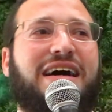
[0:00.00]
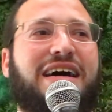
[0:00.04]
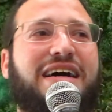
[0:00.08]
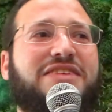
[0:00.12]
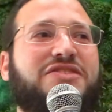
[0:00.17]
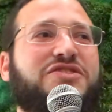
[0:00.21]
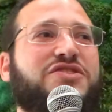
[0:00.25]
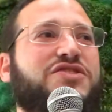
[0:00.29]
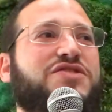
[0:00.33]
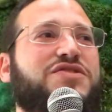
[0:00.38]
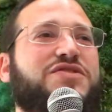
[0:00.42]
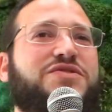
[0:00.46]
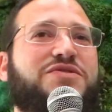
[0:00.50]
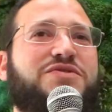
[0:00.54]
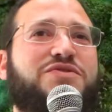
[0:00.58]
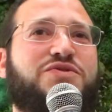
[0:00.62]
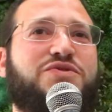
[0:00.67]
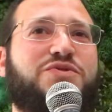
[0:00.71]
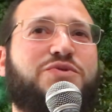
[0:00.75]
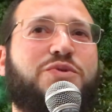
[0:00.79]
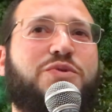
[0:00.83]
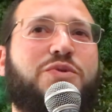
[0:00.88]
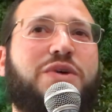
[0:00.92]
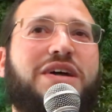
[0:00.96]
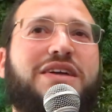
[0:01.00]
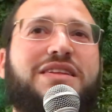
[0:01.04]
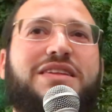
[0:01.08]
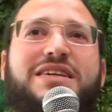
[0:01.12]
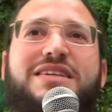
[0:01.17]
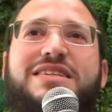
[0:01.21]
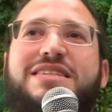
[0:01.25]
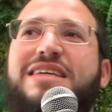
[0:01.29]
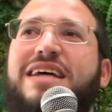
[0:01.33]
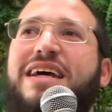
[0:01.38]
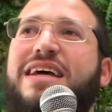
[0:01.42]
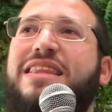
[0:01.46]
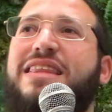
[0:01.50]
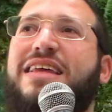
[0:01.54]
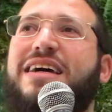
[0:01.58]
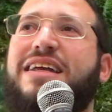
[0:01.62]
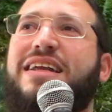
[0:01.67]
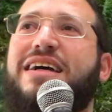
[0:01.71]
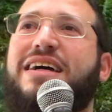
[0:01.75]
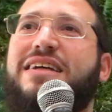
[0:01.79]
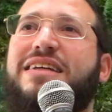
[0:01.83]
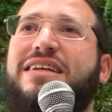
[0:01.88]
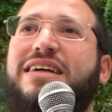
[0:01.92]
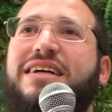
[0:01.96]
I'll just quickly say that
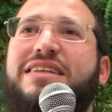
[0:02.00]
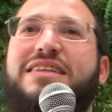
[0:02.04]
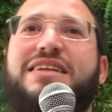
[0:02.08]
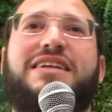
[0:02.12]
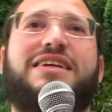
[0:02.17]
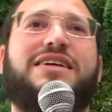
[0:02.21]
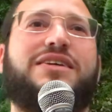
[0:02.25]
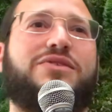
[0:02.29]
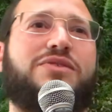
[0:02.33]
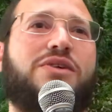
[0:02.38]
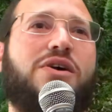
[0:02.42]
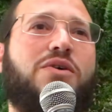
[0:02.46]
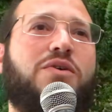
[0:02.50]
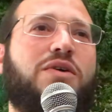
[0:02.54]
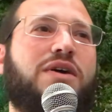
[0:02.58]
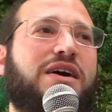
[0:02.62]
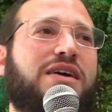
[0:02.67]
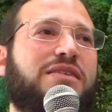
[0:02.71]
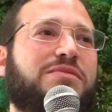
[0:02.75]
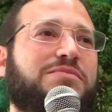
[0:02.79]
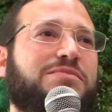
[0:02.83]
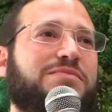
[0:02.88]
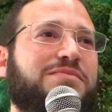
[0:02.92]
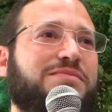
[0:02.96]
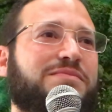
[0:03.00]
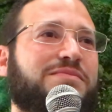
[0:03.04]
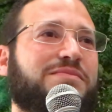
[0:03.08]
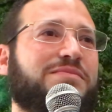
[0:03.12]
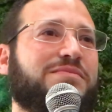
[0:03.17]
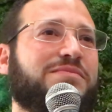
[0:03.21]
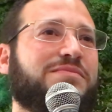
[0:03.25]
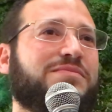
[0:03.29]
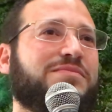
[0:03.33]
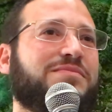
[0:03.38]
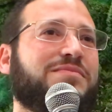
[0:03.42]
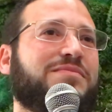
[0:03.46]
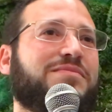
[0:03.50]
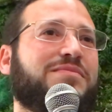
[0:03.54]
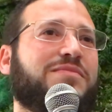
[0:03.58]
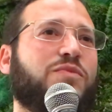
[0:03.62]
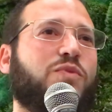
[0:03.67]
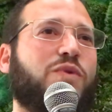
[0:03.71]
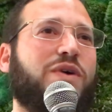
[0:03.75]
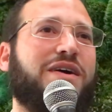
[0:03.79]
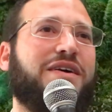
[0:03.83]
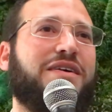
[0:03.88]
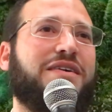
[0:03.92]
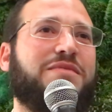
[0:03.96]
I didn't grow up
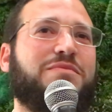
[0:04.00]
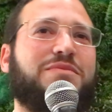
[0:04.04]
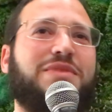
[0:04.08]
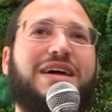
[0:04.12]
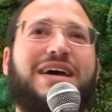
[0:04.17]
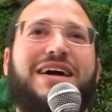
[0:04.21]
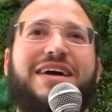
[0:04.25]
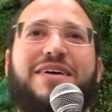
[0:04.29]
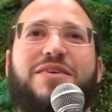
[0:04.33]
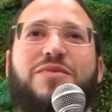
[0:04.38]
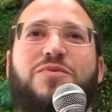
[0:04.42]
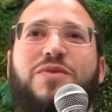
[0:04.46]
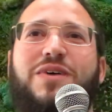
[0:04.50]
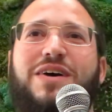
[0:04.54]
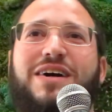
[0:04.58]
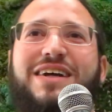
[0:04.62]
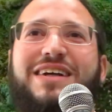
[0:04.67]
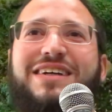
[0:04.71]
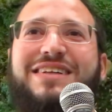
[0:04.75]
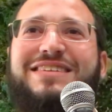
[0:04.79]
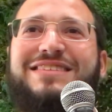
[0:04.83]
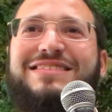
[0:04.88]
wearing black and white.